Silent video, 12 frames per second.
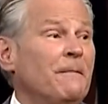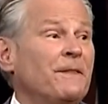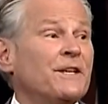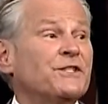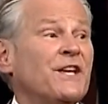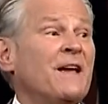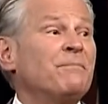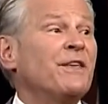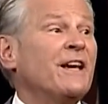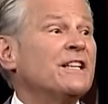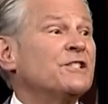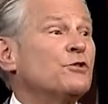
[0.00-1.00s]
The same
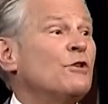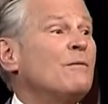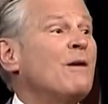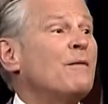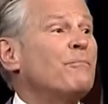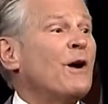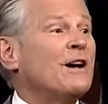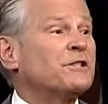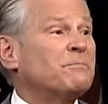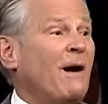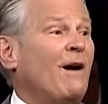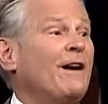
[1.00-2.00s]
thing is true about
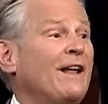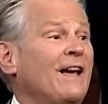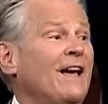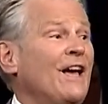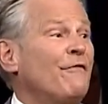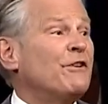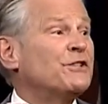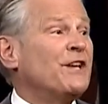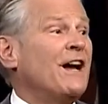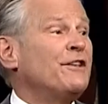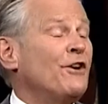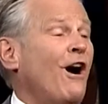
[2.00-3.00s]
prosperity. If it's
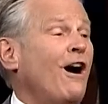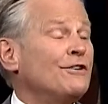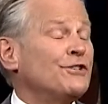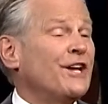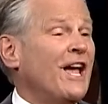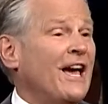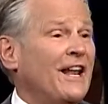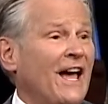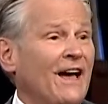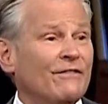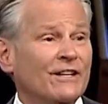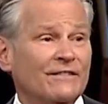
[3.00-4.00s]
not in your heart, you can't
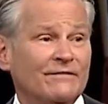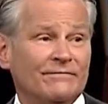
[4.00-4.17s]
have it.